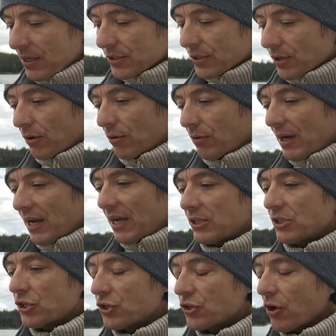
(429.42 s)
So
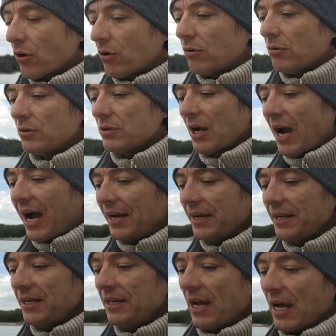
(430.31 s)
it show
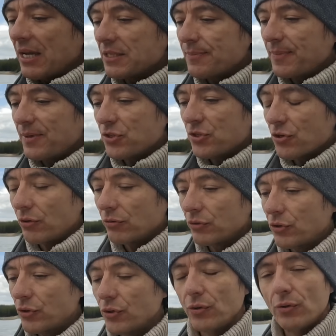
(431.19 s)
honey has been
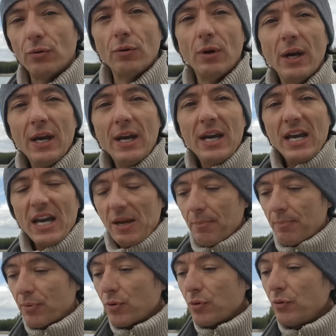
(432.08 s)
shown to
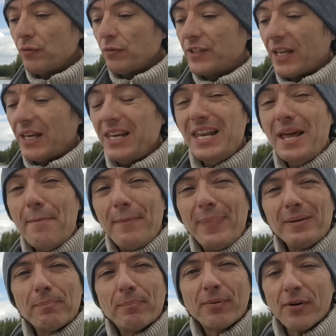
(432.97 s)
improve the
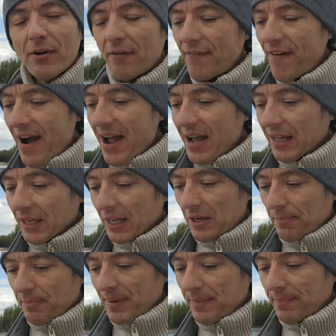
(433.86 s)
lipid profile
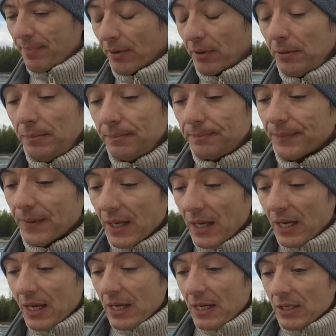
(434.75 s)
in people
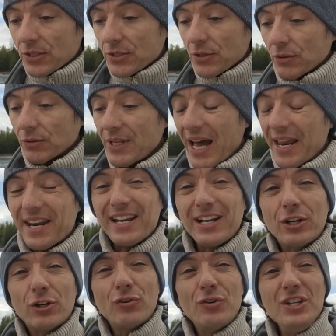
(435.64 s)
so that
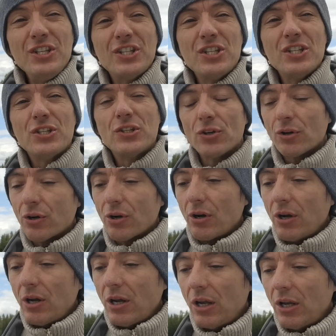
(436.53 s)
increases
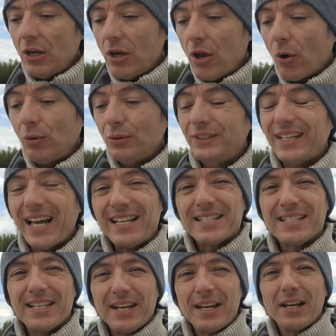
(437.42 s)
your low
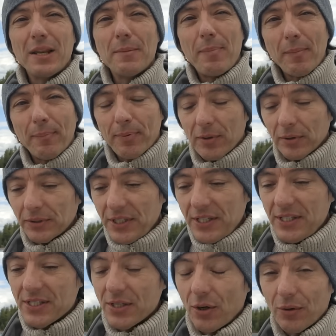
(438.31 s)
density
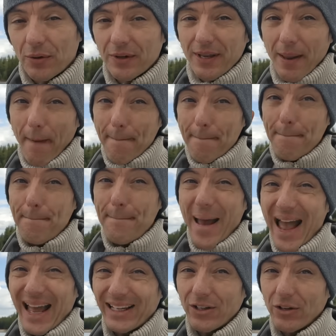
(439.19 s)
lipoproteins or the
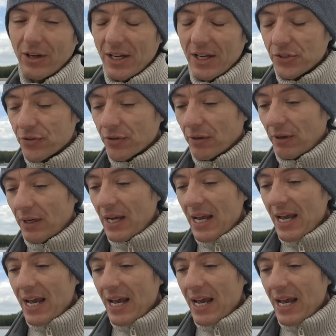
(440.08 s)
bad cholesterol.